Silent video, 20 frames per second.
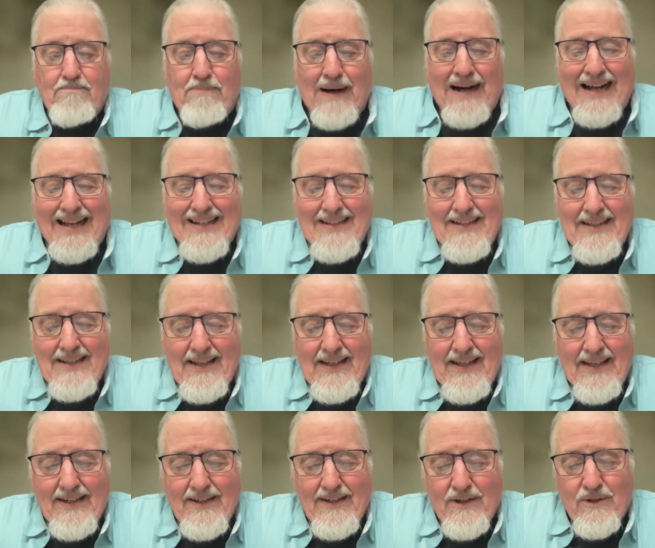Pande
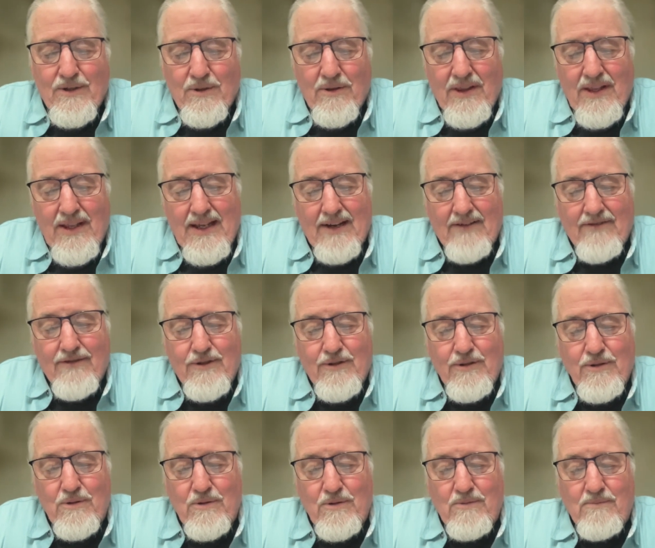yeneto
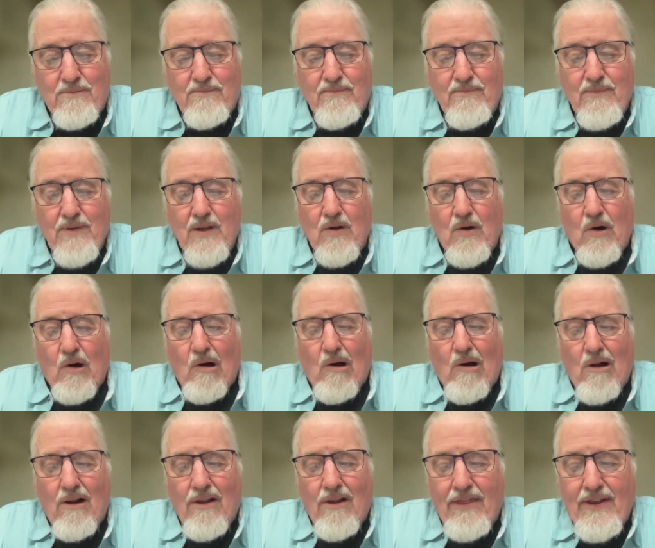diavtu.
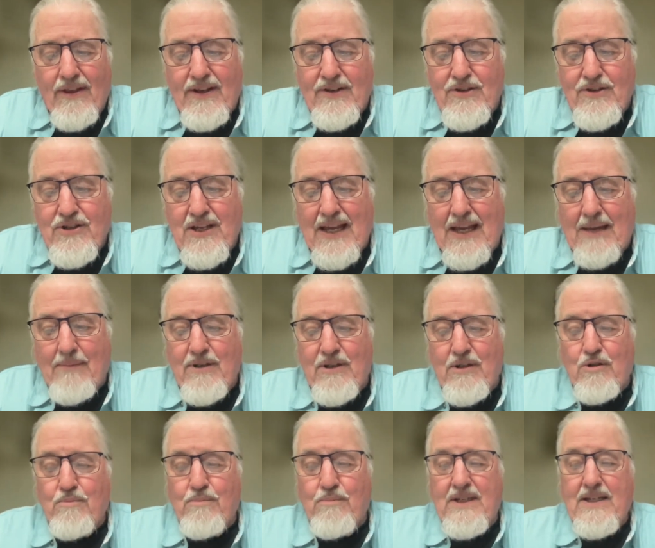All things came
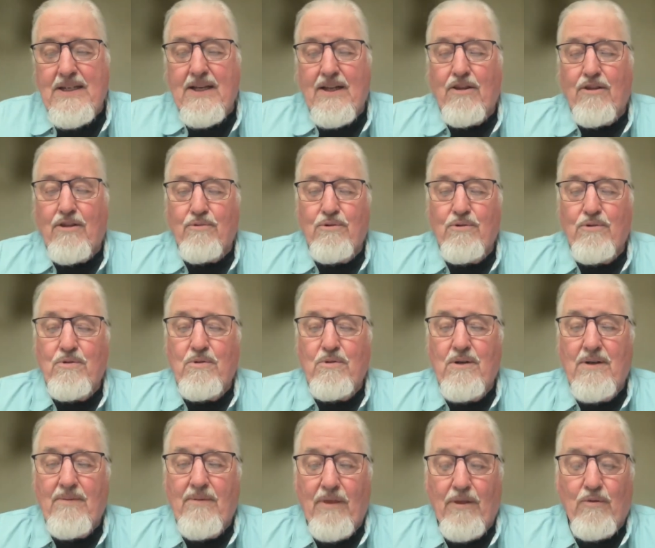into being
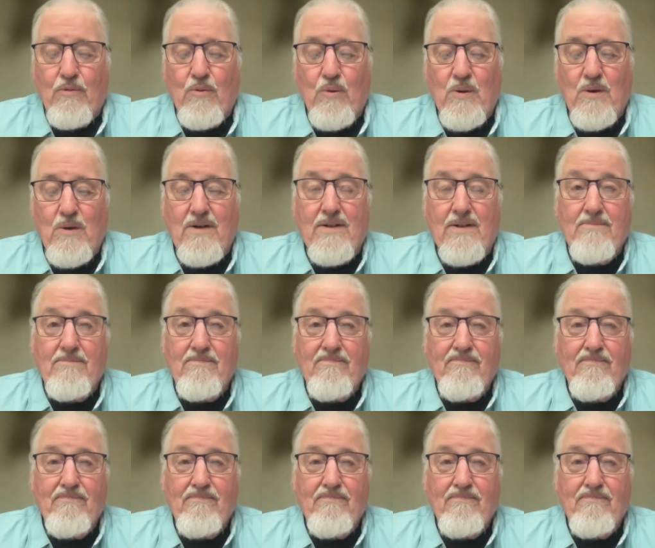through the word.